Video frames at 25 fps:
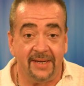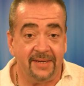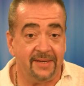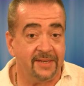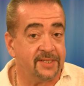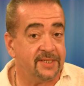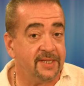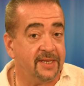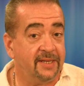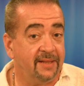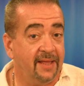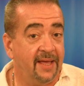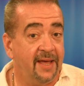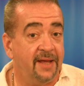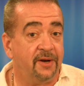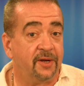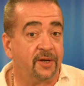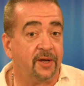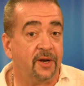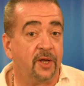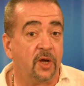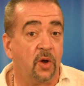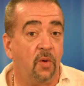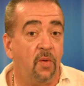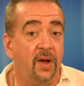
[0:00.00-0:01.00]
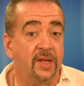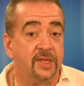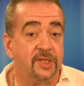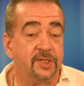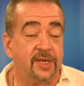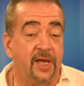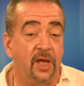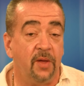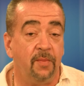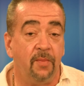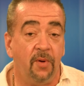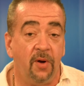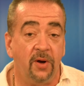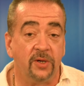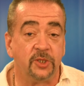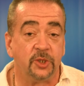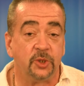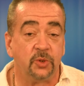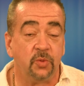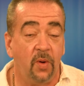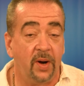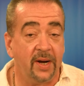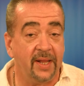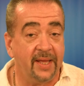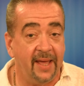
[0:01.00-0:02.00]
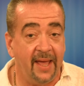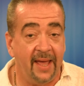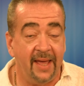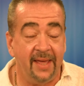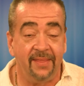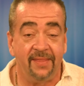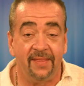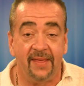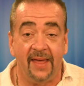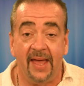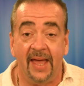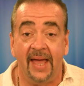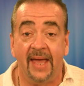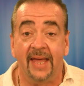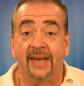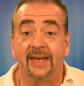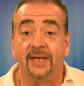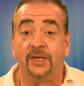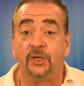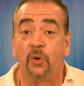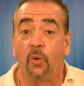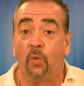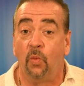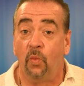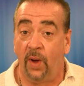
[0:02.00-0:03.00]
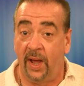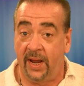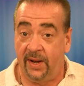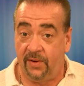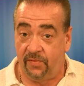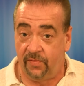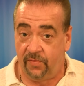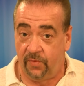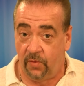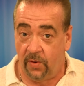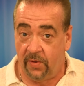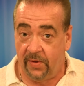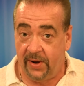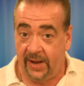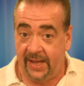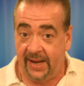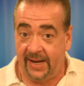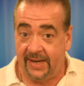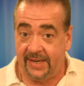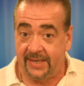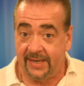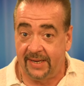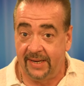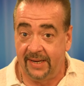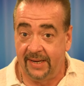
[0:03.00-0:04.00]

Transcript: Disneyland are going to go on sale March 28th, and wait for it,